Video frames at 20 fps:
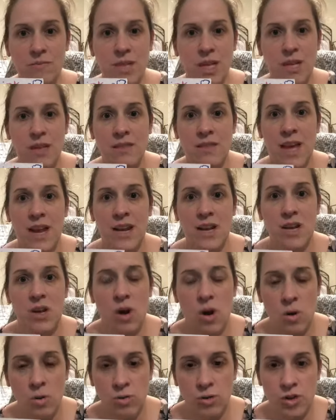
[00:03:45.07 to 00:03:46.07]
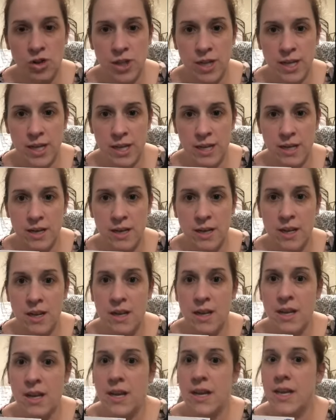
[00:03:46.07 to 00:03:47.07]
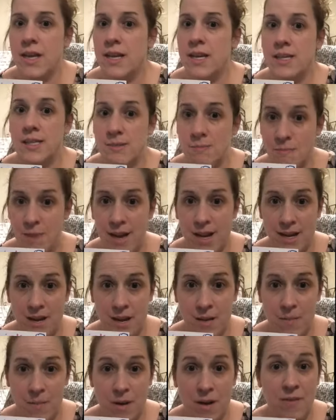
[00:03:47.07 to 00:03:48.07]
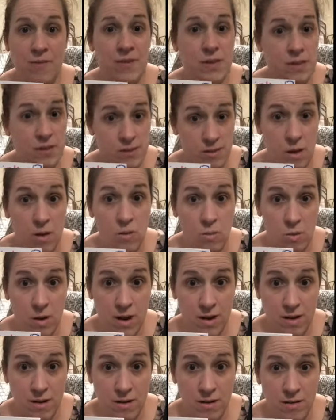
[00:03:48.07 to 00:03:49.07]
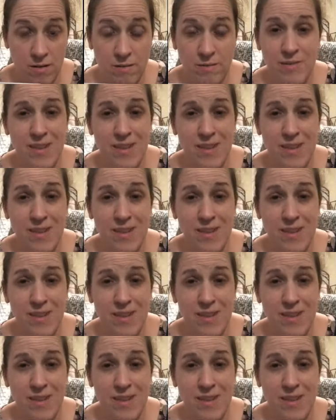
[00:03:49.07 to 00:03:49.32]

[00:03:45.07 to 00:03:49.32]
that an ocean is made up of salt water.